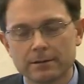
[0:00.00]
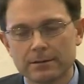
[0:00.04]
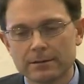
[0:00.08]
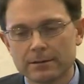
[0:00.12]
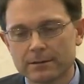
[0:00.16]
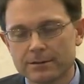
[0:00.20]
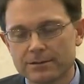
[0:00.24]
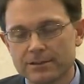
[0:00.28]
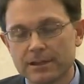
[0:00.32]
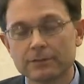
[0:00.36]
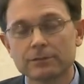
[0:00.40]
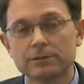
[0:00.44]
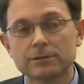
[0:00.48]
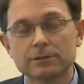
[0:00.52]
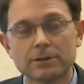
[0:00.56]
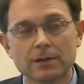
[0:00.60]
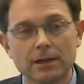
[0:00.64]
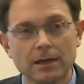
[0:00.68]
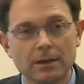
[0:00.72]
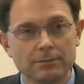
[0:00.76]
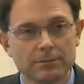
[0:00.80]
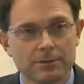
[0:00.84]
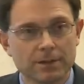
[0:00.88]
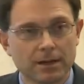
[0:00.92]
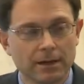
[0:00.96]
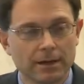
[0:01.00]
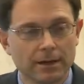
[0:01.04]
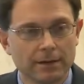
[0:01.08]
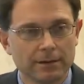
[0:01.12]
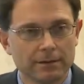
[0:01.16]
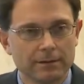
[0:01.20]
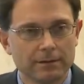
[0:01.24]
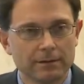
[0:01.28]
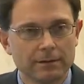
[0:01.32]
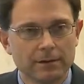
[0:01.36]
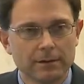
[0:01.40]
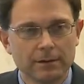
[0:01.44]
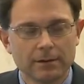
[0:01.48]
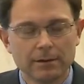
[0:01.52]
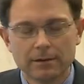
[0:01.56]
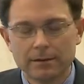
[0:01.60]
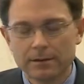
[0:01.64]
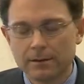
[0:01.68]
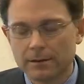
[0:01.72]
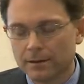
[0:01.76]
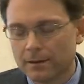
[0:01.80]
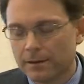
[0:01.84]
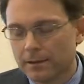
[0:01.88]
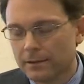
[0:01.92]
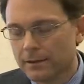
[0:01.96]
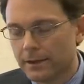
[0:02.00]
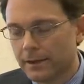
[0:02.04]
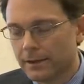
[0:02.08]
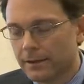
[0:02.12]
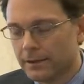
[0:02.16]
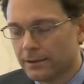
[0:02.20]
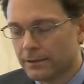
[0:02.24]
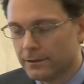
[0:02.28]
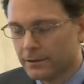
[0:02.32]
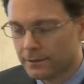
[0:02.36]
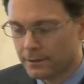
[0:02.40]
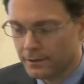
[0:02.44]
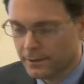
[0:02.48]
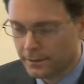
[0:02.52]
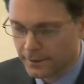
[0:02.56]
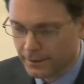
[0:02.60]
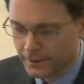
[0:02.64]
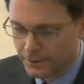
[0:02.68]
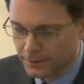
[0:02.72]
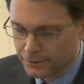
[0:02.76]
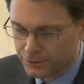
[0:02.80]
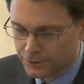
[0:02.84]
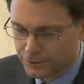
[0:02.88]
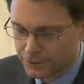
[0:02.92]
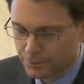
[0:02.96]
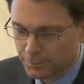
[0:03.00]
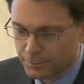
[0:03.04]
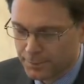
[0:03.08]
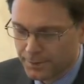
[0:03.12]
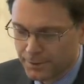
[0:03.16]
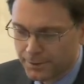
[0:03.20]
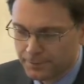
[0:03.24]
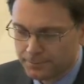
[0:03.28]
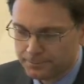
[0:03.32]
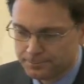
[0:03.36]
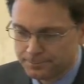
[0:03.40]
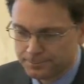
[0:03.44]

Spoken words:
several times higher than it should be.